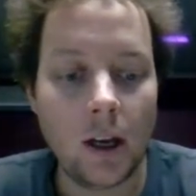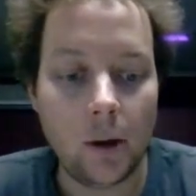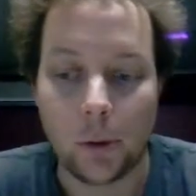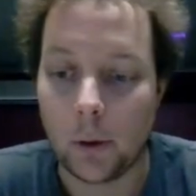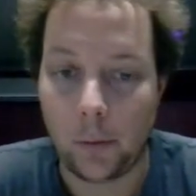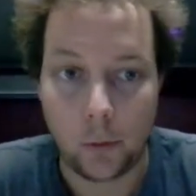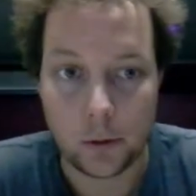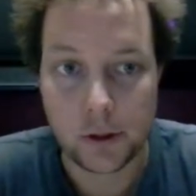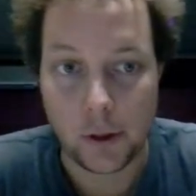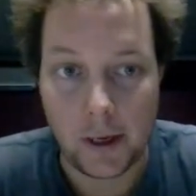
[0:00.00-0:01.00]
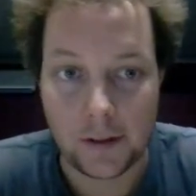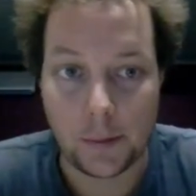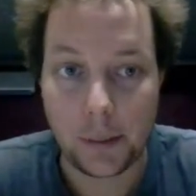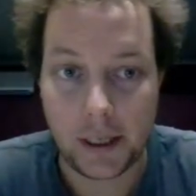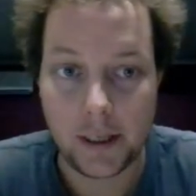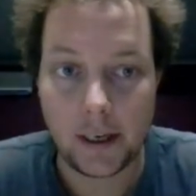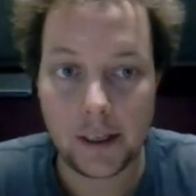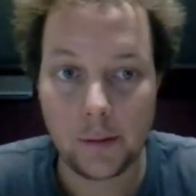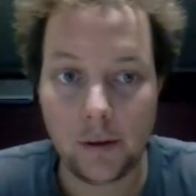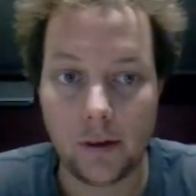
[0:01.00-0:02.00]
We will also add the P
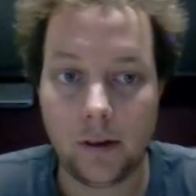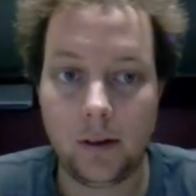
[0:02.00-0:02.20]
argument.